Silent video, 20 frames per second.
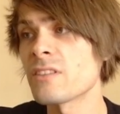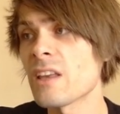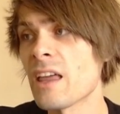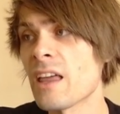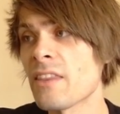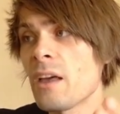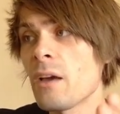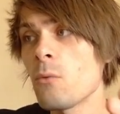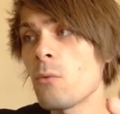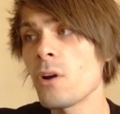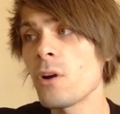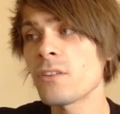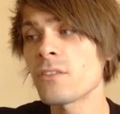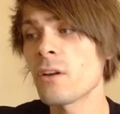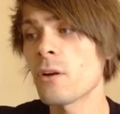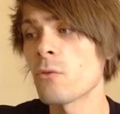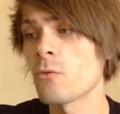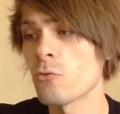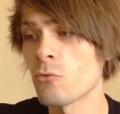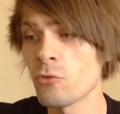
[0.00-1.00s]
and that works
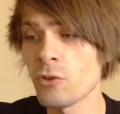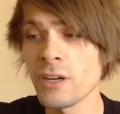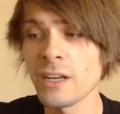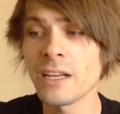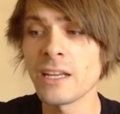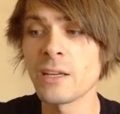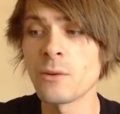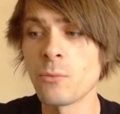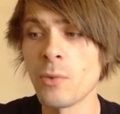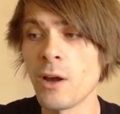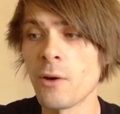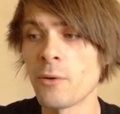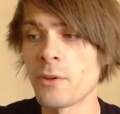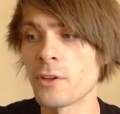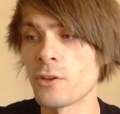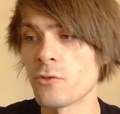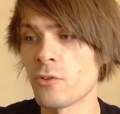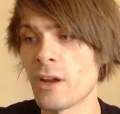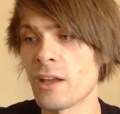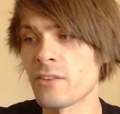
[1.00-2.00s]
out really well in the
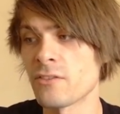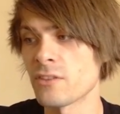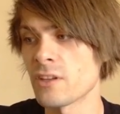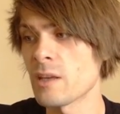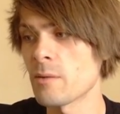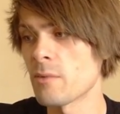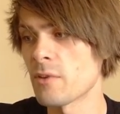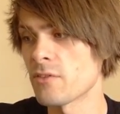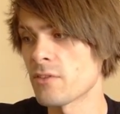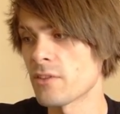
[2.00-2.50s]
grand scheme of